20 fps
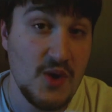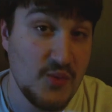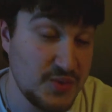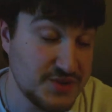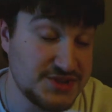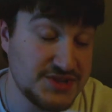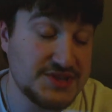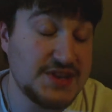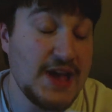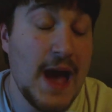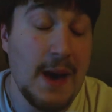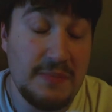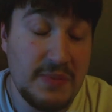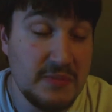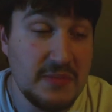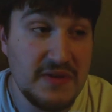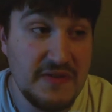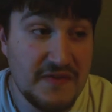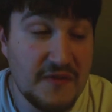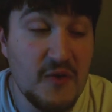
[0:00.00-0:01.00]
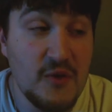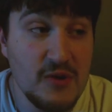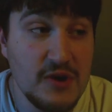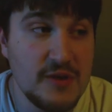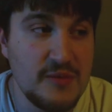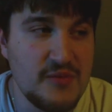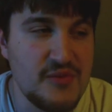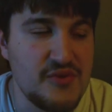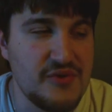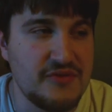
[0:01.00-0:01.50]
which has happened before
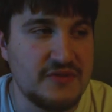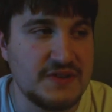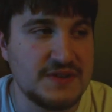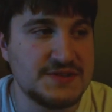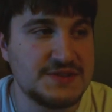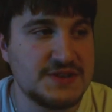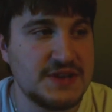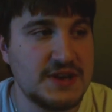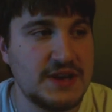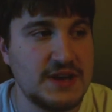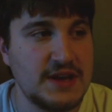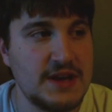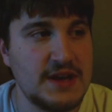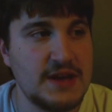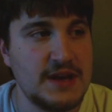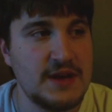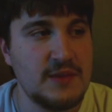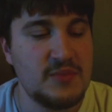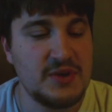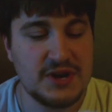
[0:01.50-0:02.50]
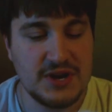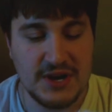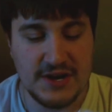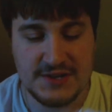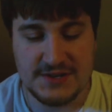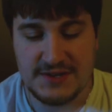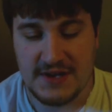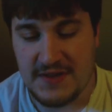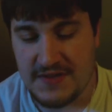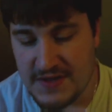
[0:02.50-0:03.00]
in movies,
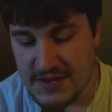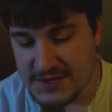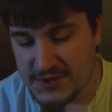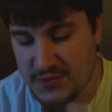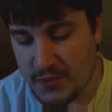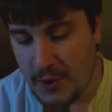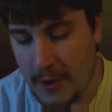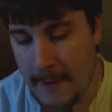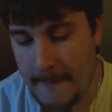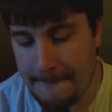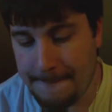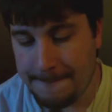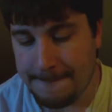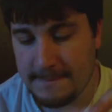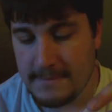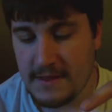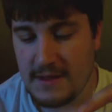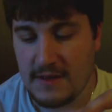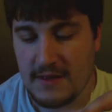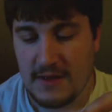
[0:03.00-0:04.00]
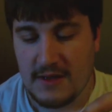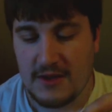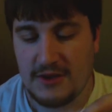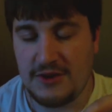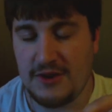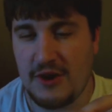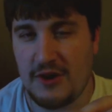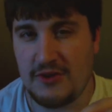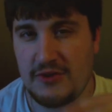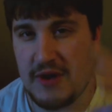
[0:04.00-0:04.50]
because in this one
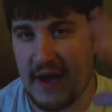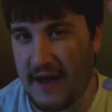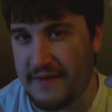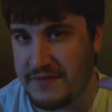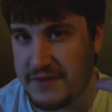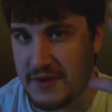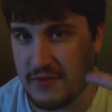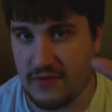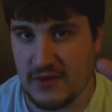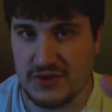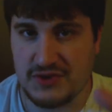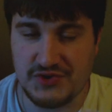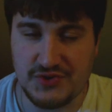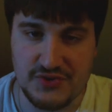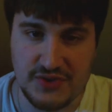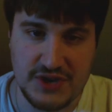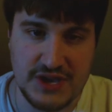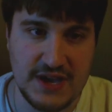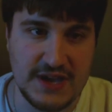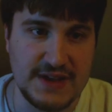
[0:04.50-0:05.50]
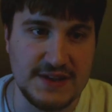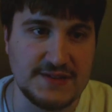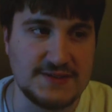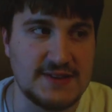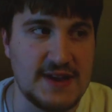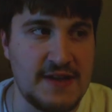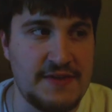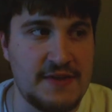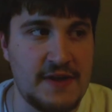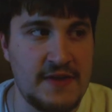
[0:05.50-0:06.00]
you know, you have the original
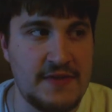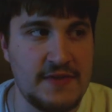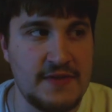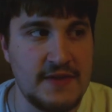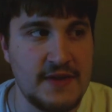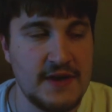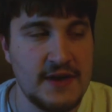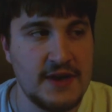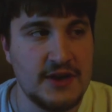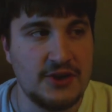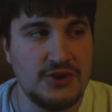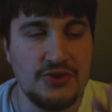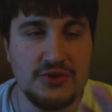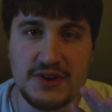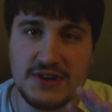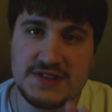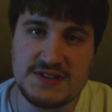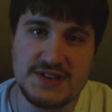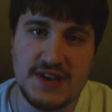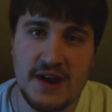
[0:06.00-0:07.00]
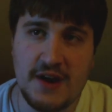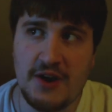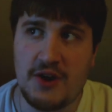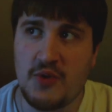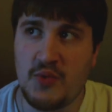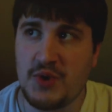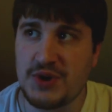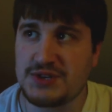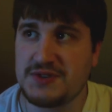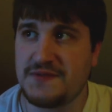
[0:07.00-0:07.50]
kids, and then you could
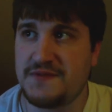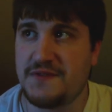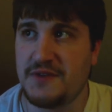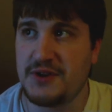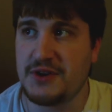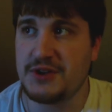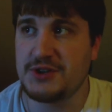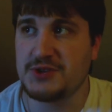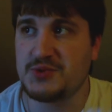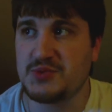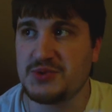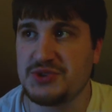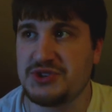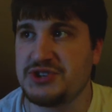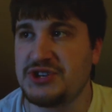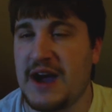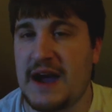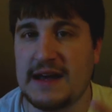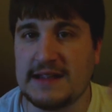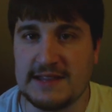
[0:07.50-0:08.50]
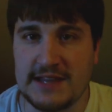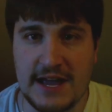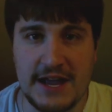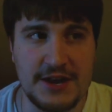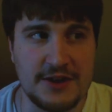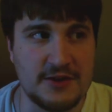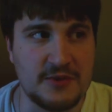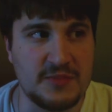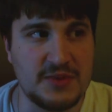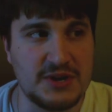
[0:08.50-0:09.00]
tell which footage was shot
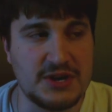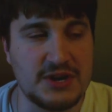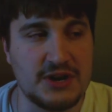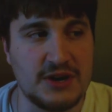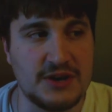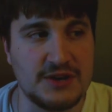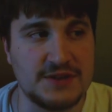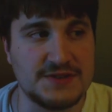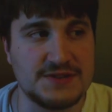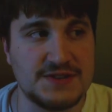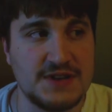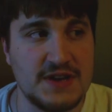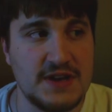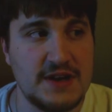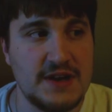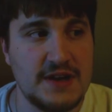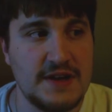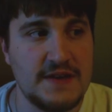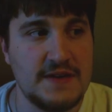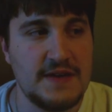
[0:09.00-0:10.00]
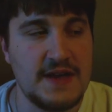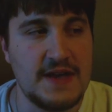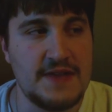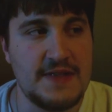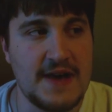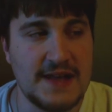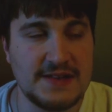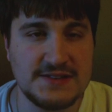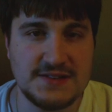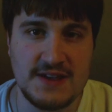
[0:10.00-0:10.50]
later because
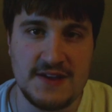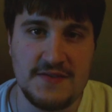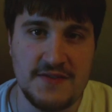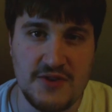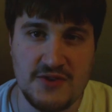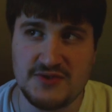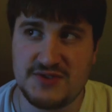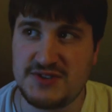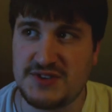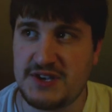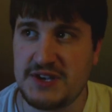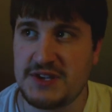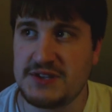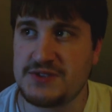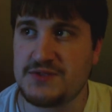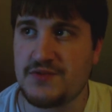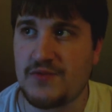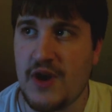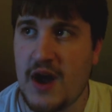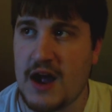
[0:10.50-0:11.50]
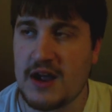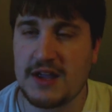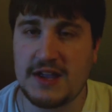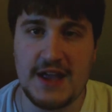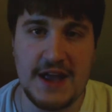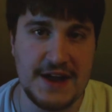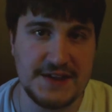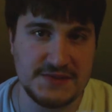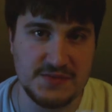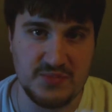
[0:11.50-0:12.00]
in that in those scenes,
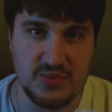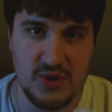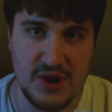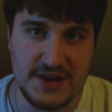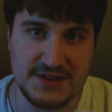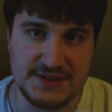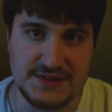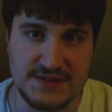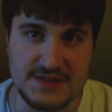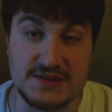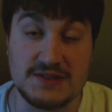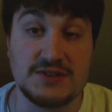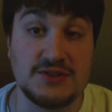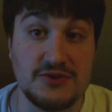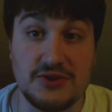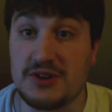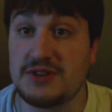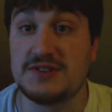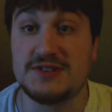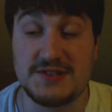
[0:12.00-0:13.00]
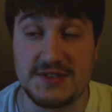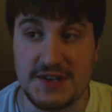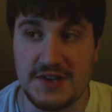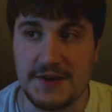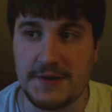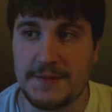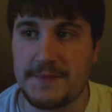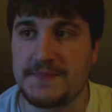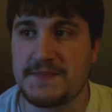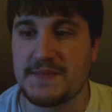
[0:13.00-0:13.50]
Rocky has braces, and you can
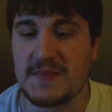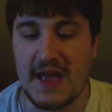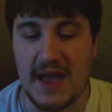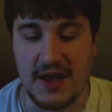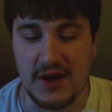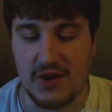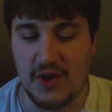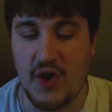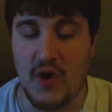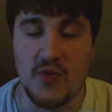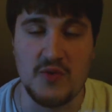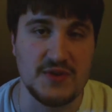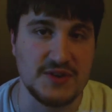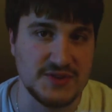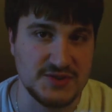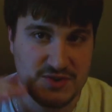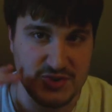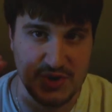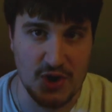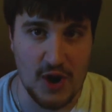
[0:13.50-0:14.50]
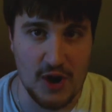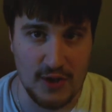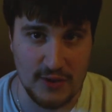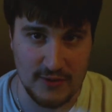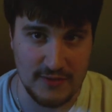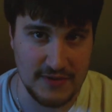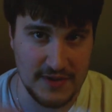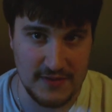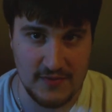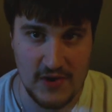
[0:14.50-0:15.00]
see him, and Colt is
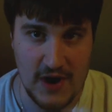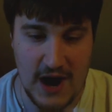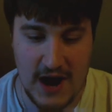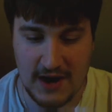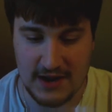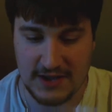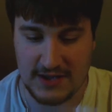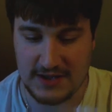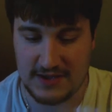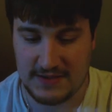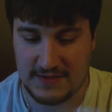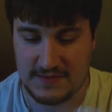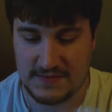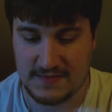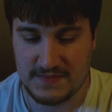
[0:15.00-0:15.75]
taller than Rocky,